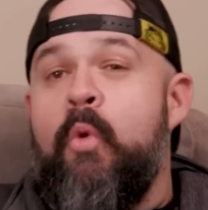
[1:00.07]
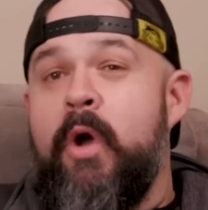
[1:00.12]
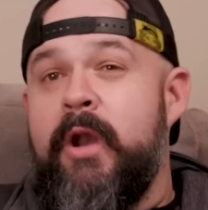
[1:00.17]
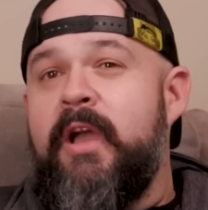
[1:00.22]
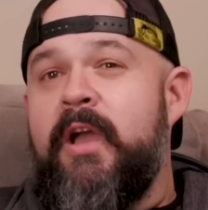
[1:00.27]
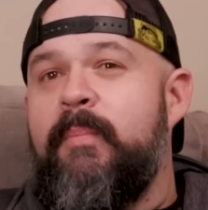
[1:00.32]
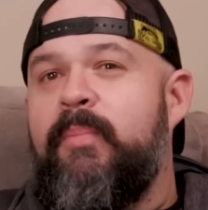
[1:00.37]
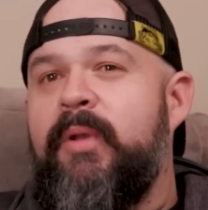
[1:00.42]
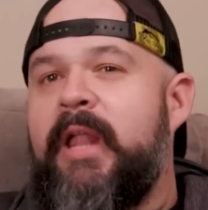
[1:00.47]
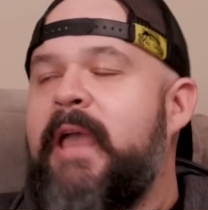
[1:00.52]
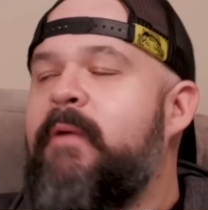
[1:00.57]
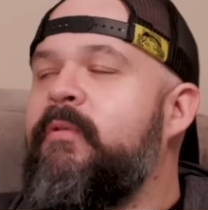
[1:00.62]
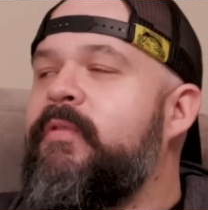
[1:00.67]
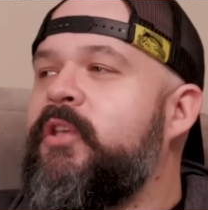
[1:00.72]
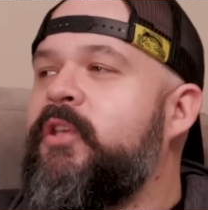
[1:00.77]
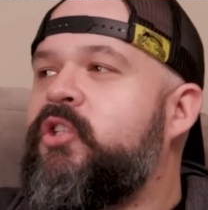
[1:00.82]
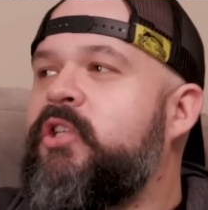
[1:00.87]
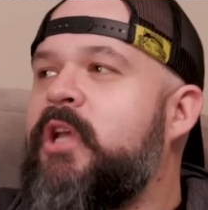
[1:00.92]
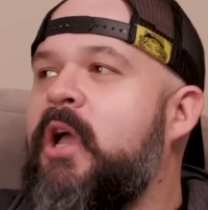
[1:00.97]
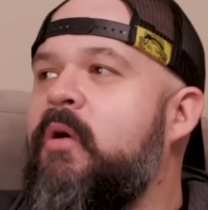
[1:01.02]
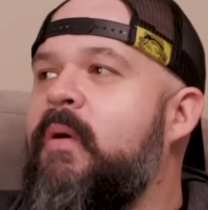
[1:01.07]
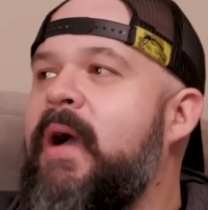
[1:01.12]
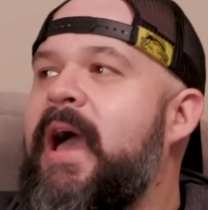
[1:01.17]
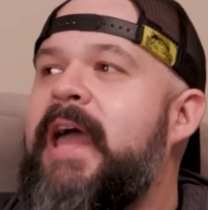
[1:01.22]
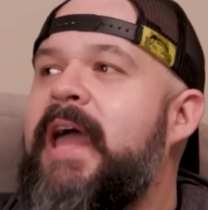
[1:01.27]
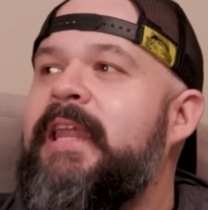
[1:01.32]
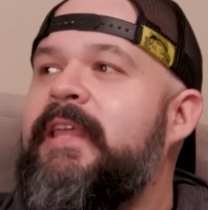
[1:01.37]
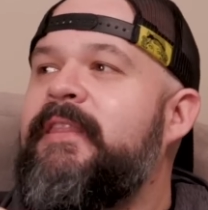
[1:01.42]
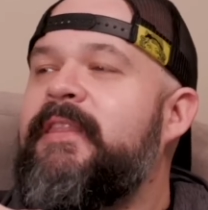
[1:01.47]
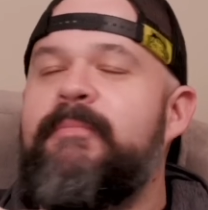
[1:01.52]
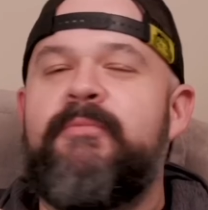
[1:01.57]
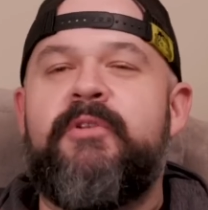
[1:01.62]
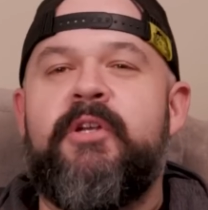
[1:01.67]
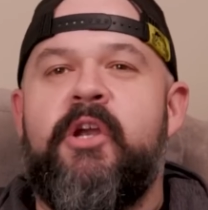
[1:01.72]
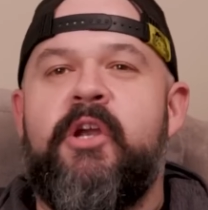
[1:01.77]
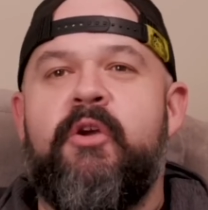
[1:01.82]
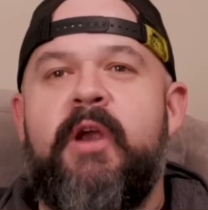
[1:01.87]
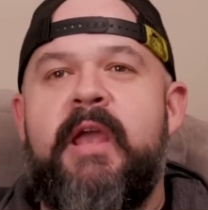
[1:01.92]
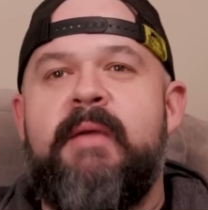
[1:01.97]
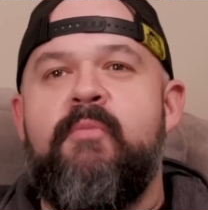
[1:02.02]
One complaint with this show, I need them to
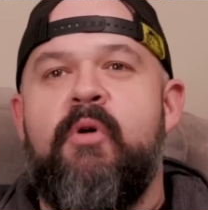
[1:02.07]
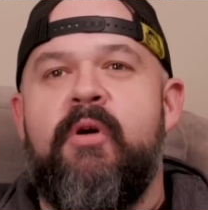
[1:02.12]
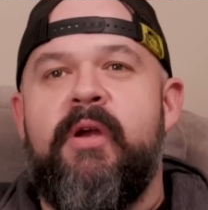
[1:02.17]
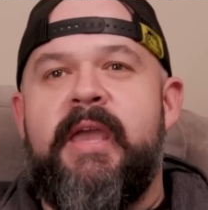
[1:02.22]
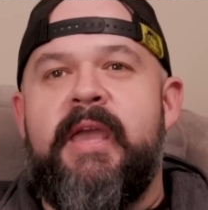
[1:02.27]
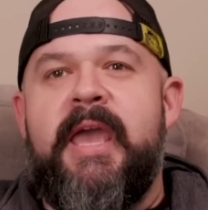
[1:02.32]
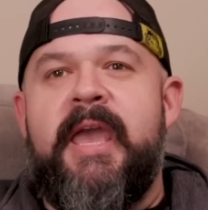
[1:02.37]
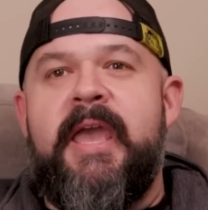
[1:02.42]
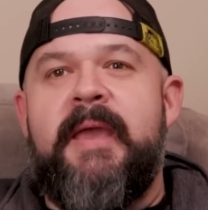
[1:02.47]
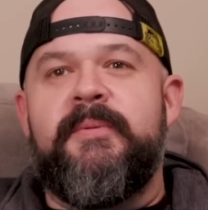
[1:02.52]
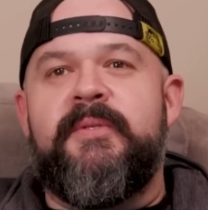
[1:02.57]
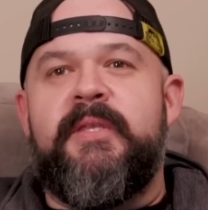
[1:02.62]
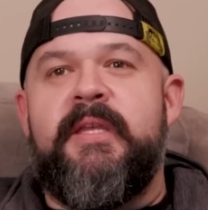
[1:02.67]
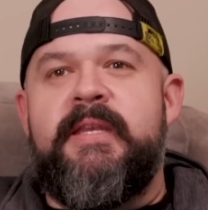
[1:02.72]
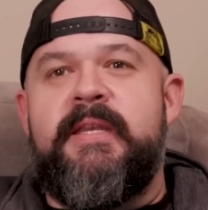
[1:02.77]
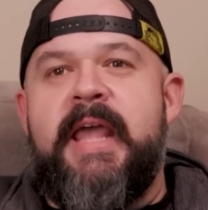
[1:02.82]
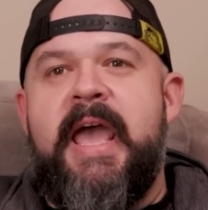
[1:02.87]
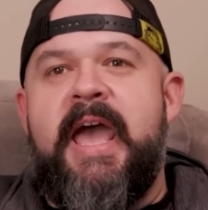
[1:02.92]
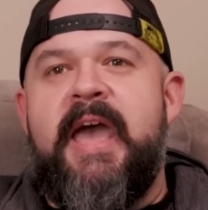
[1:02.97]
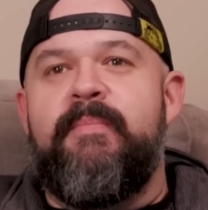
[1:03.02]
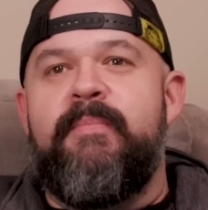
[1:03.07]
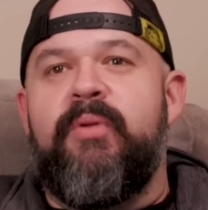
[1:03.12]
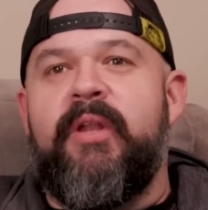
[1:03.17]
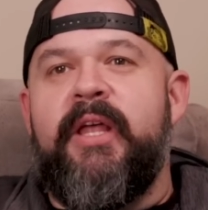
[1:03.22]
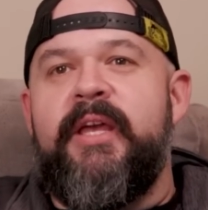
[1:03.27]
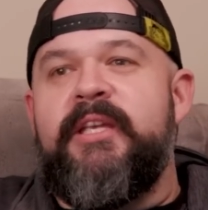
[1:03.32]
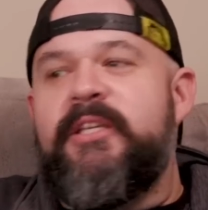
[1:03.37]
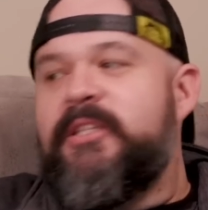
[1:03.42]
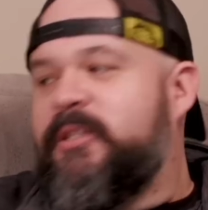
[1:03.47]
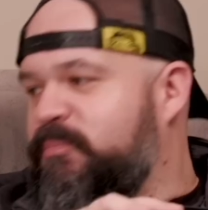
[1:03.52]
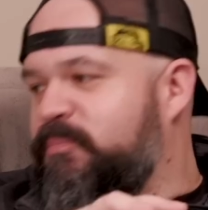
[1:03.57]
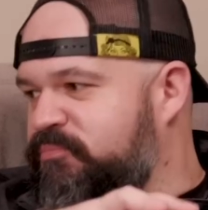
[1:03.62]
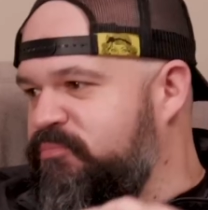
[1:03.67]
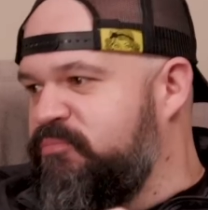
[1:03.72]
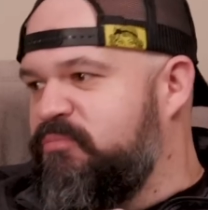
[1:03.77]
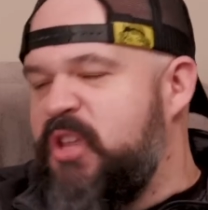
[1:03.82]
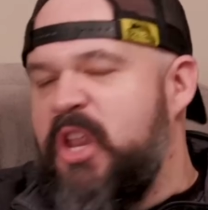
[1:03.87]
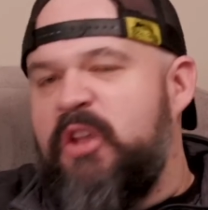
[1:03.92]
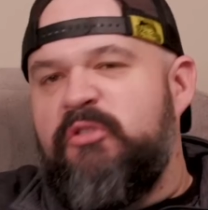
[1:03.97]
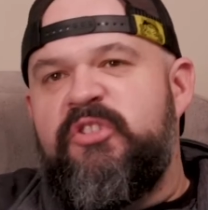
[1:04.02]
create more games that Dad plays,
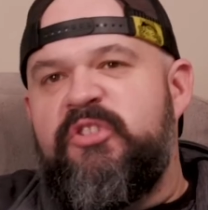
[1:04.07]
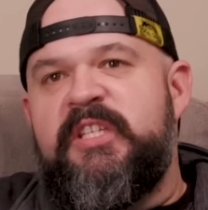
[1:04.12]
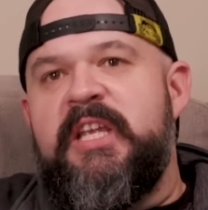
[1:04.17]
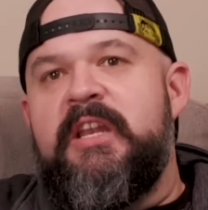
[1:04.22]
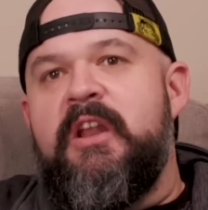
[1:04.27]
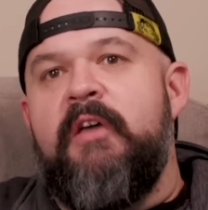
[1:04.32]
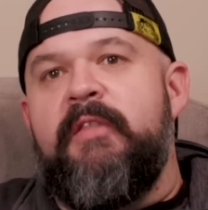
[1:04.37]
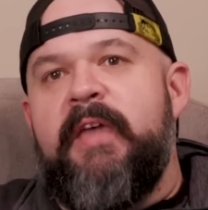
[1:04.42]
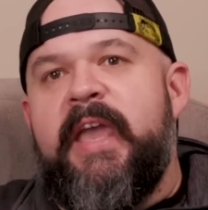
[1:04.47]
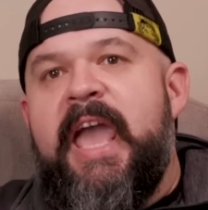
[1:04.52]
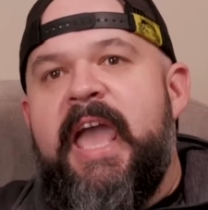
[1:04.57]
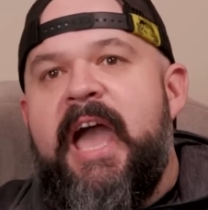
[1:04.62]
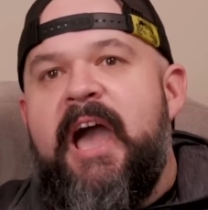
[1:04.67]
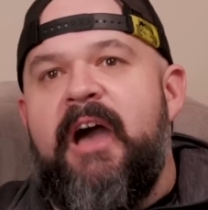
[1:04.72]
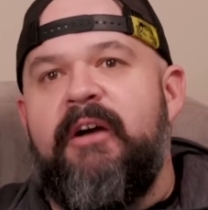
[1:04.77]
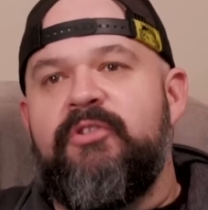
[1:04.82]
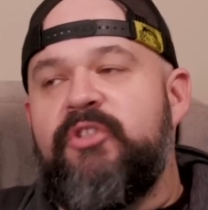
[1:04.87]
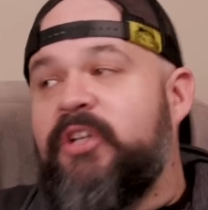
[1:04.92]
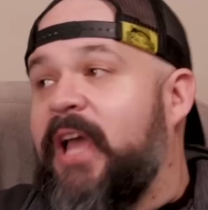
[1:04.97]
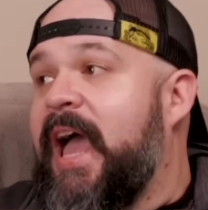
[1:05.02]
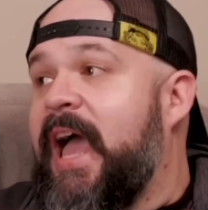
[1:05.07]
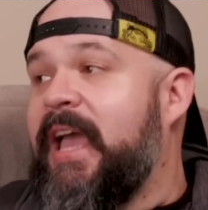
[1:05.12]
you know, sitting on the couch.